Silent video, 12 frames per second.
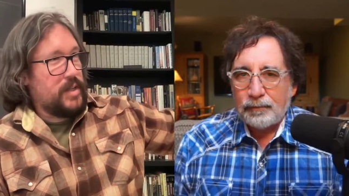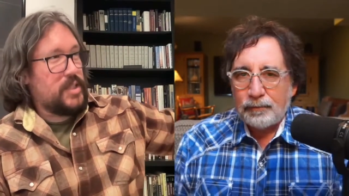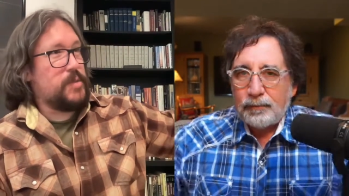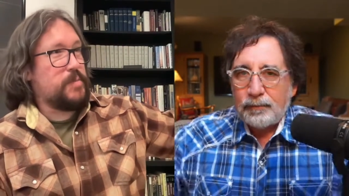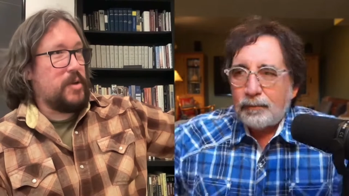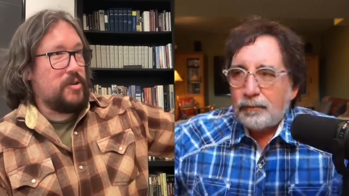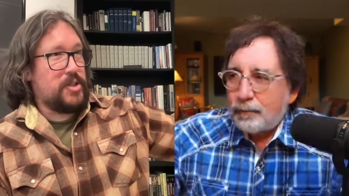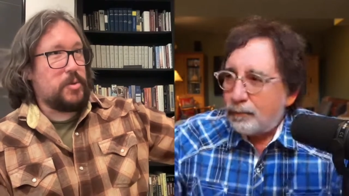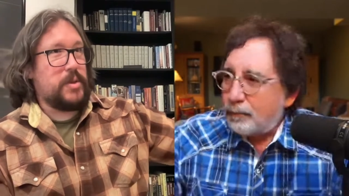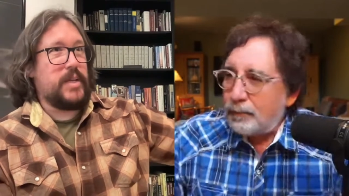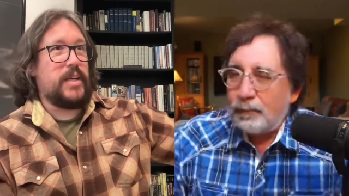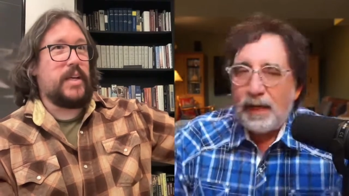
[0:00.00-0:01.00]

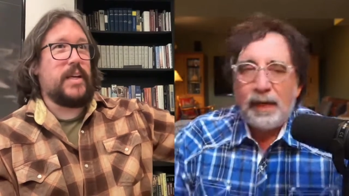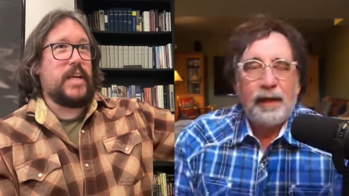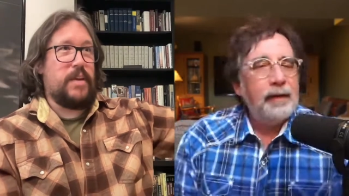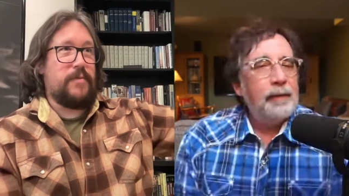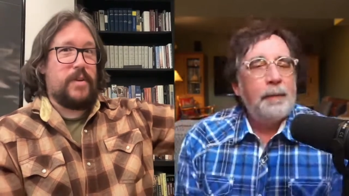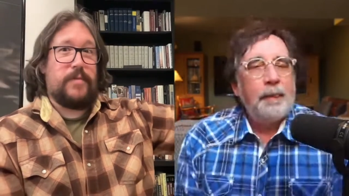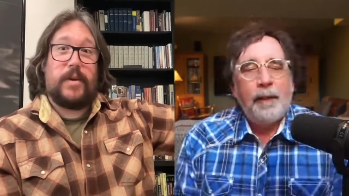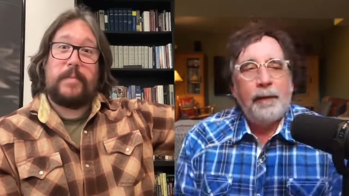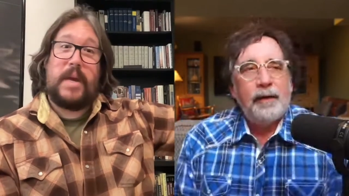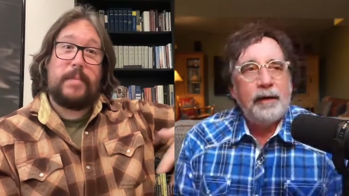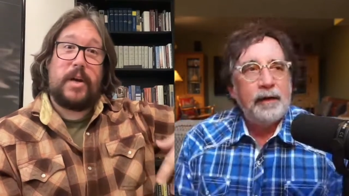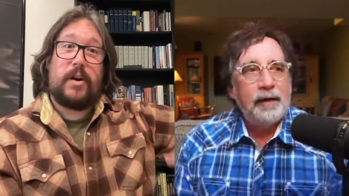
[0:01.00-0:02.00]
Speaker 1: spiritually, even if it
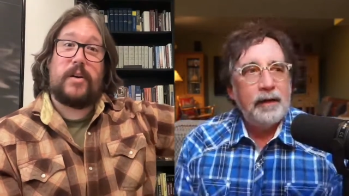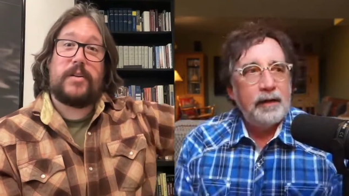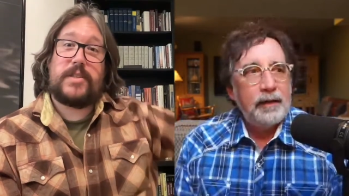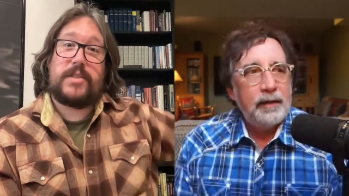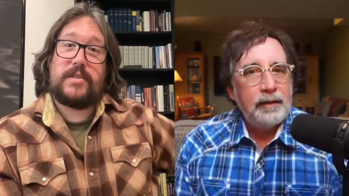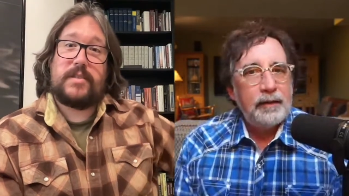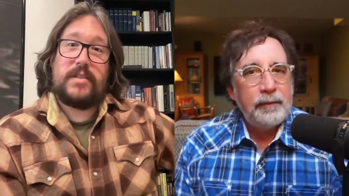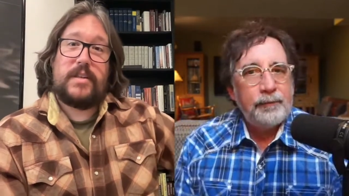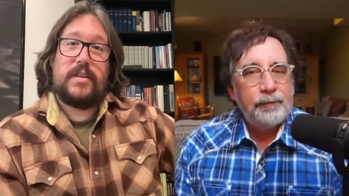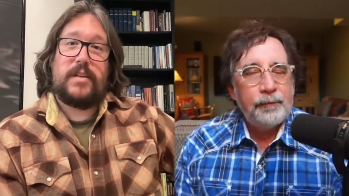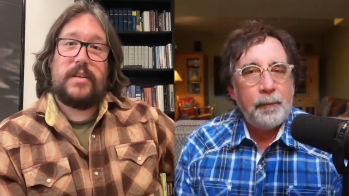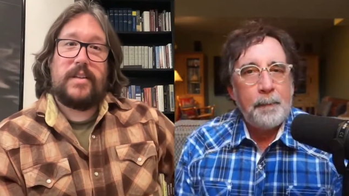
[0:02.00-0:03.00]
maybe hurts
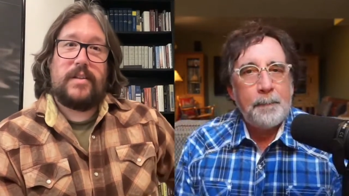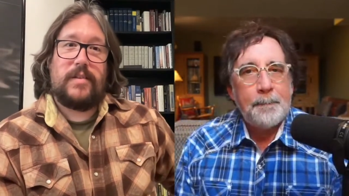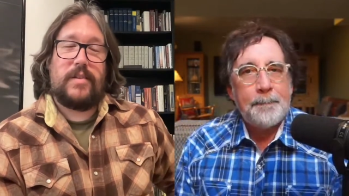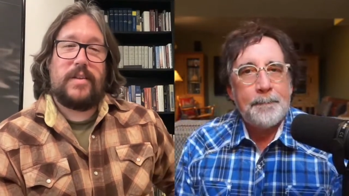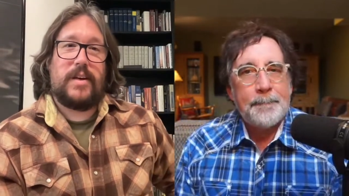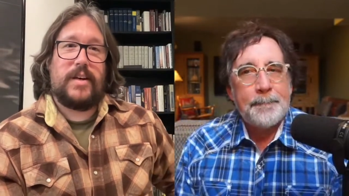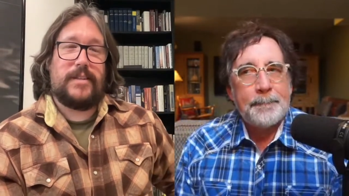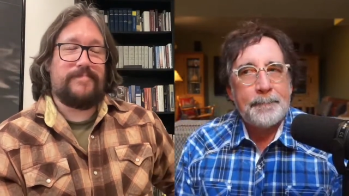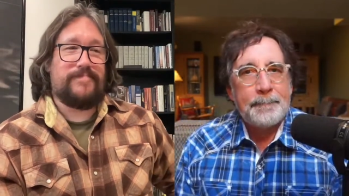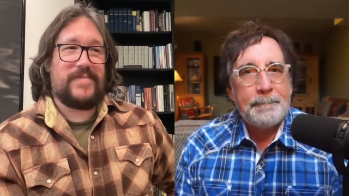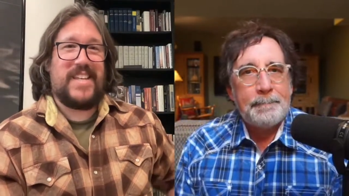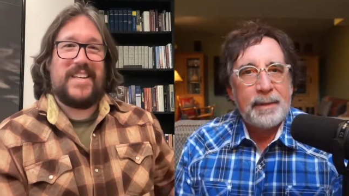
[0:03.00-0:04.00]
the
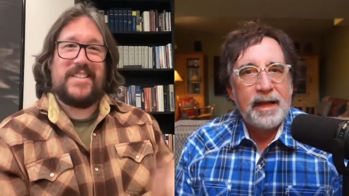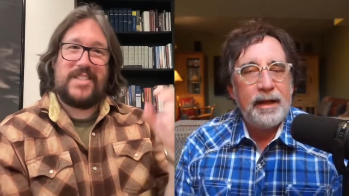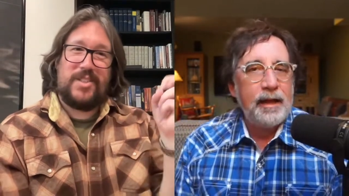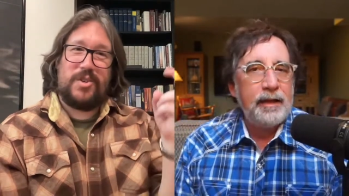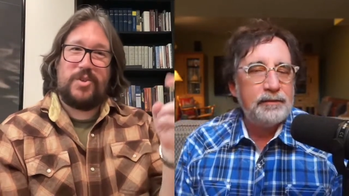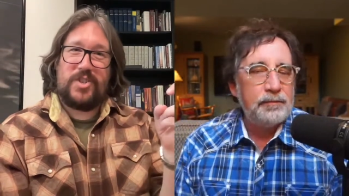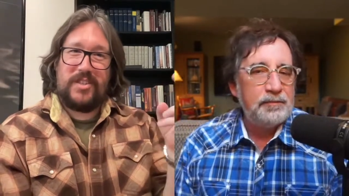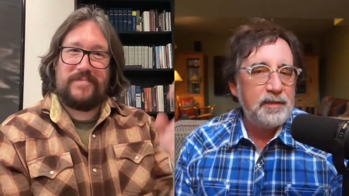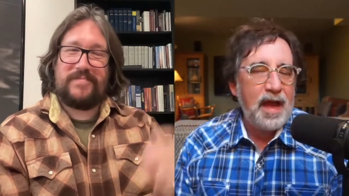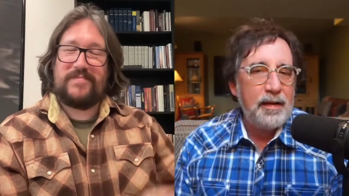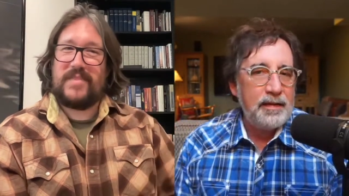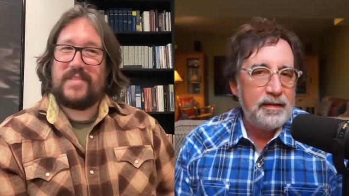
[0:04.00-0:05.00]
the institution. It, it,
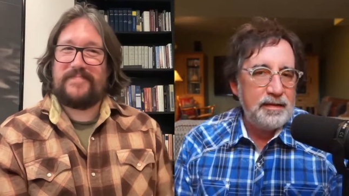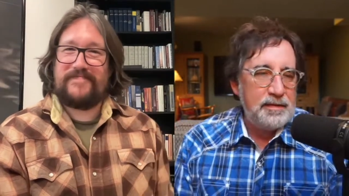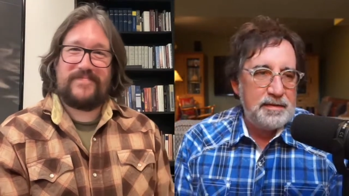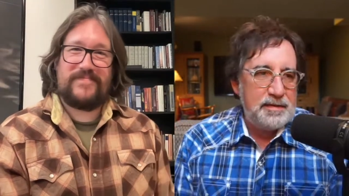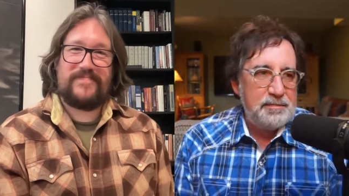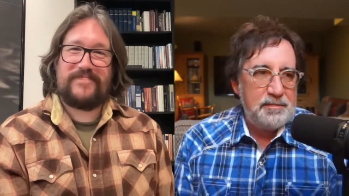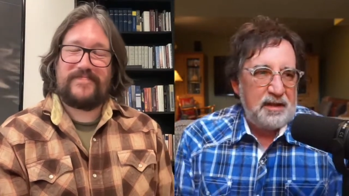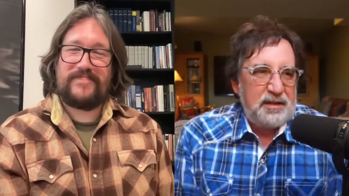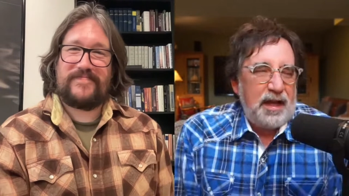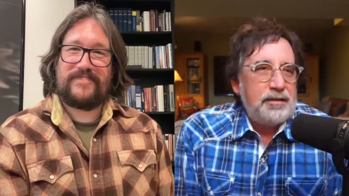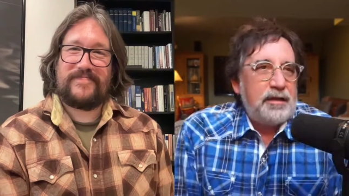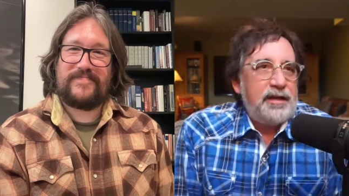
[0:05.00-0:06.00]
that, that
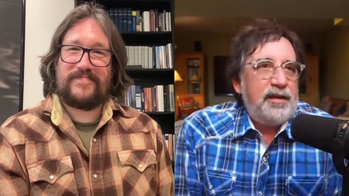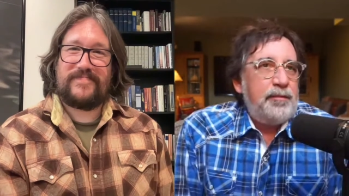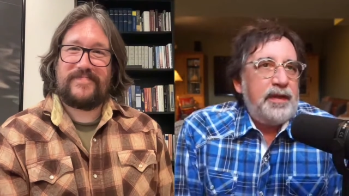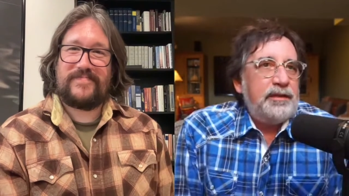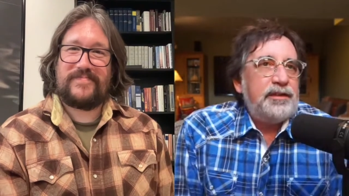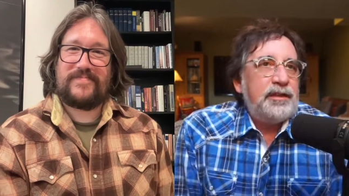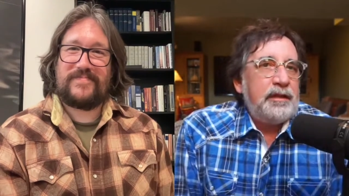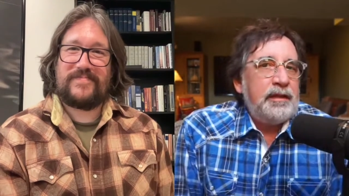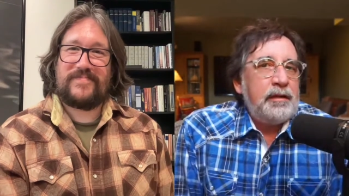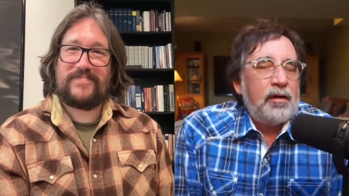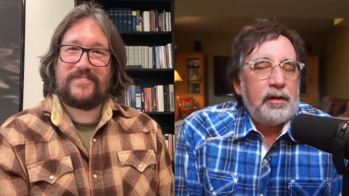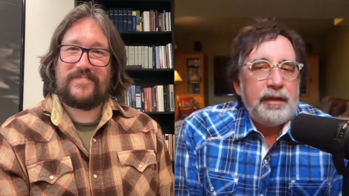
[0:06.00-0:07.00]
Speaker 2: sounds like you've been sitting
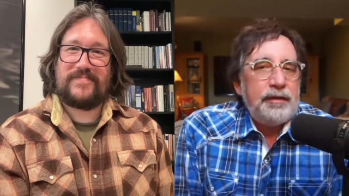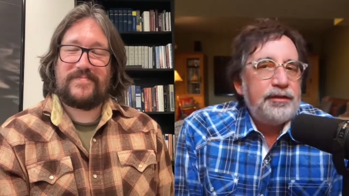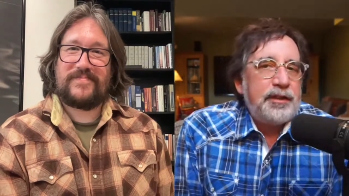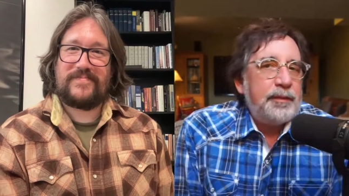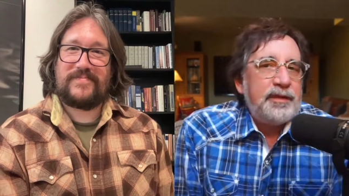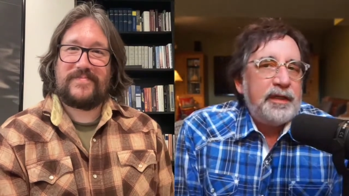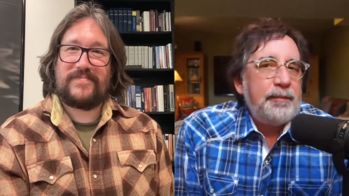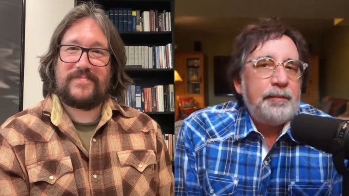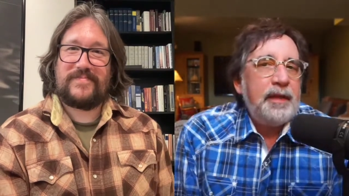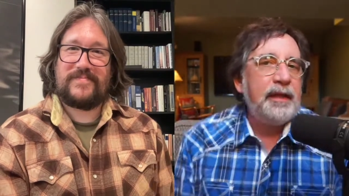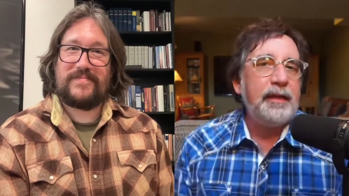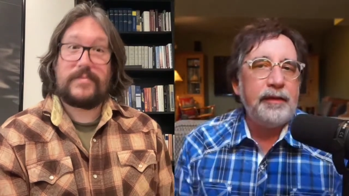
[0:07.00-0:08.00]
in our leadership
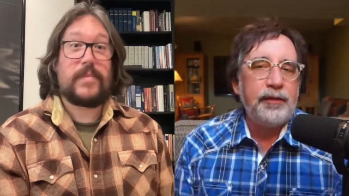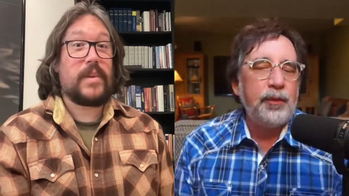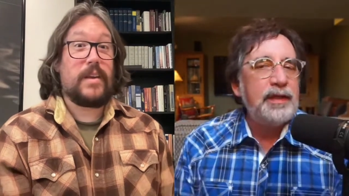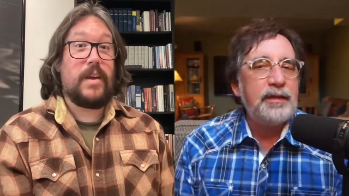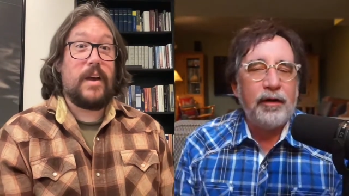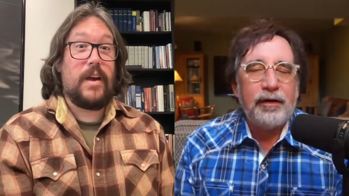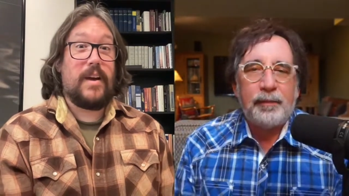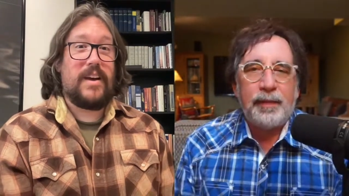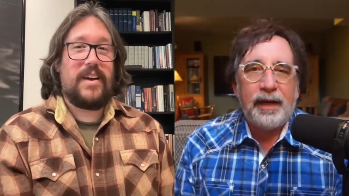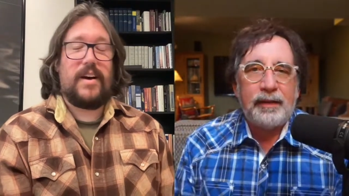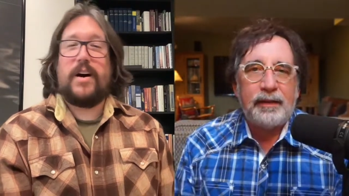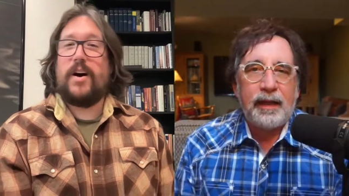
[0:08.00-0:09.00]
team meetings. We talk
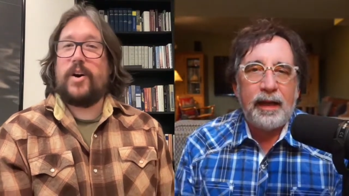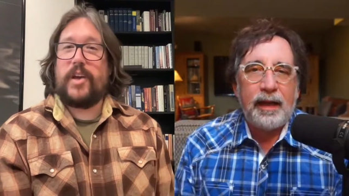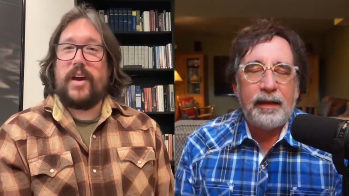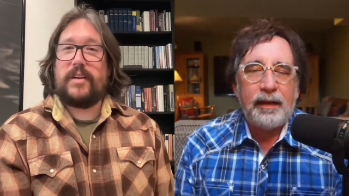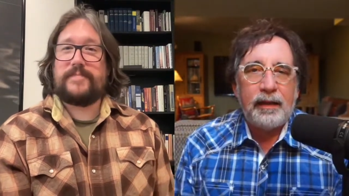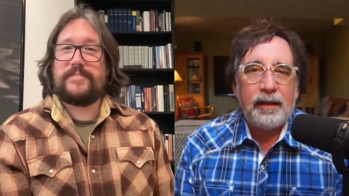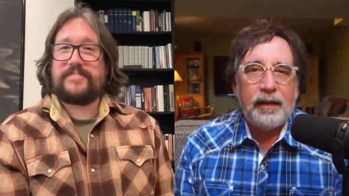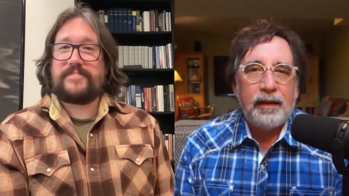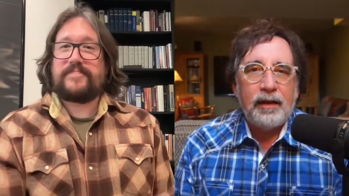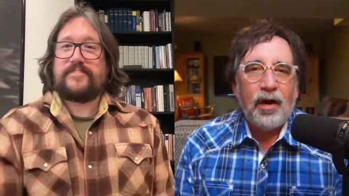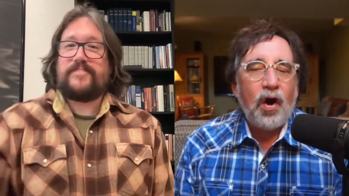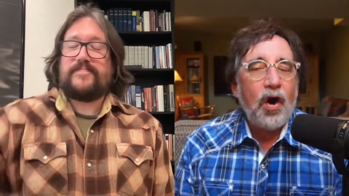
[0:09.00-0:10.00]
about oh, that. Oh, yeah
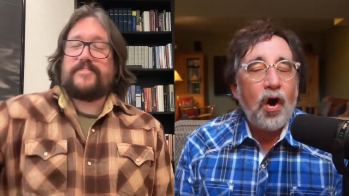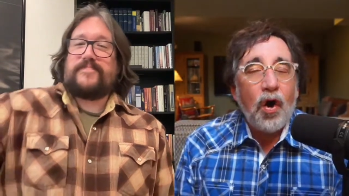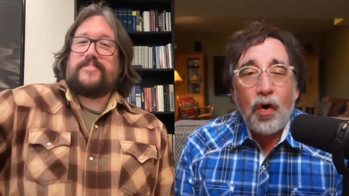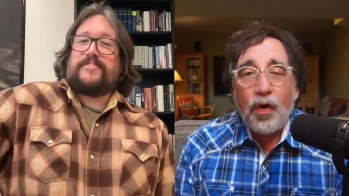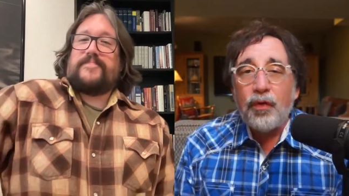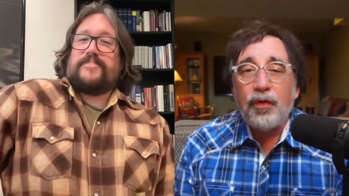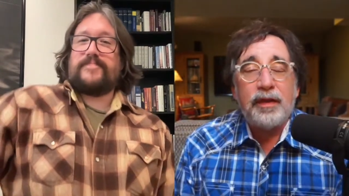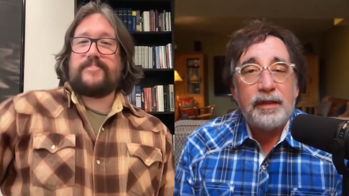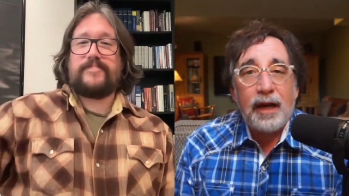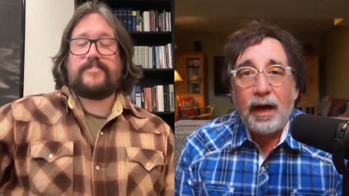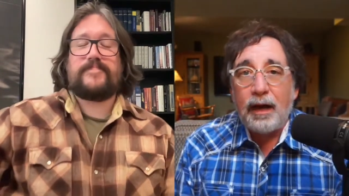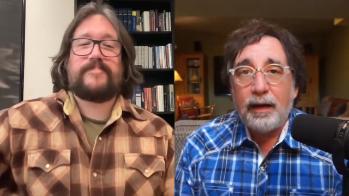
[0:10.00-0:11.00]
all the
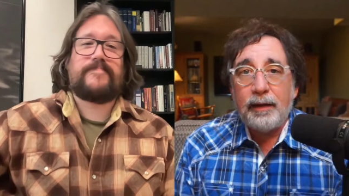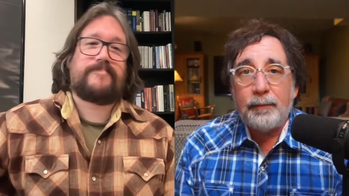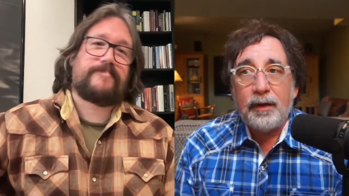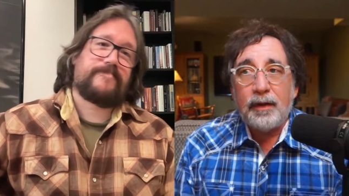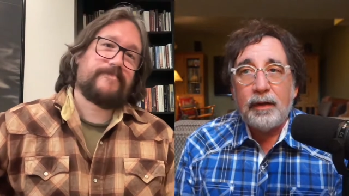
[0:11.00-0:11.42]
time.